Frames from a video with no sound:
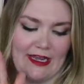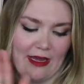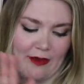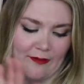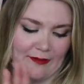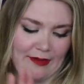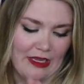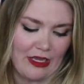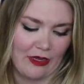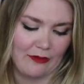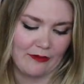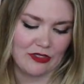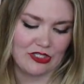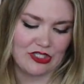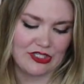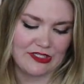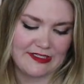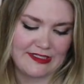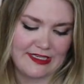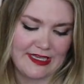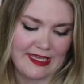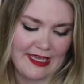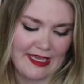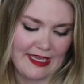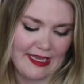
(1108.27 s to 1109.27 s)
Now my
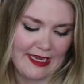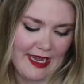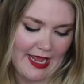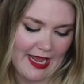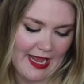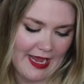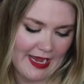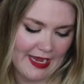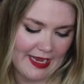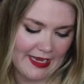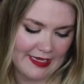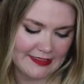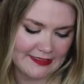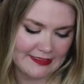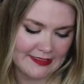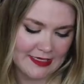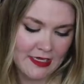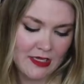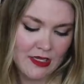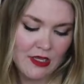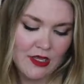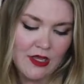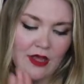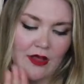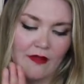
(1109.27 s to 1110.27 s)
emergency kit has
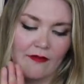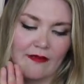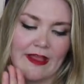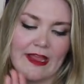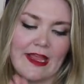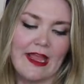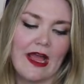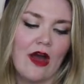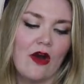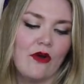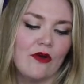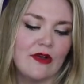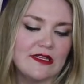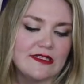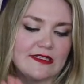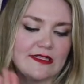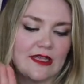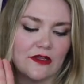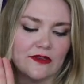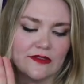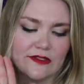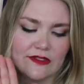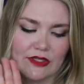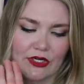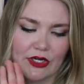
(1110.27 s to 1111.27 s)
like
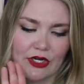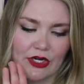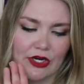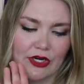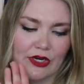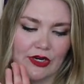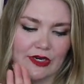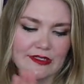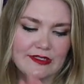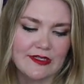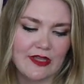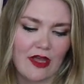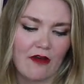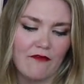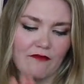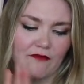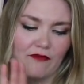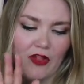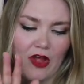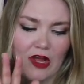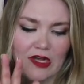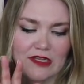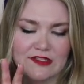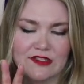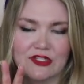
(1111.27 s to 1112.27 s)
Alka-Seltzer, it's got
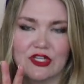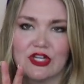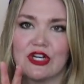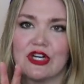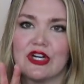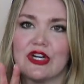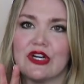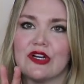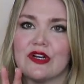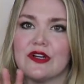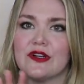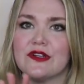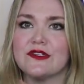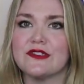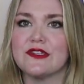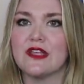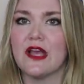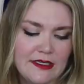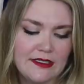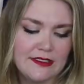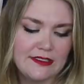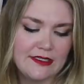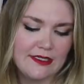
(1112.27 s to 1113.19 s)
flossers,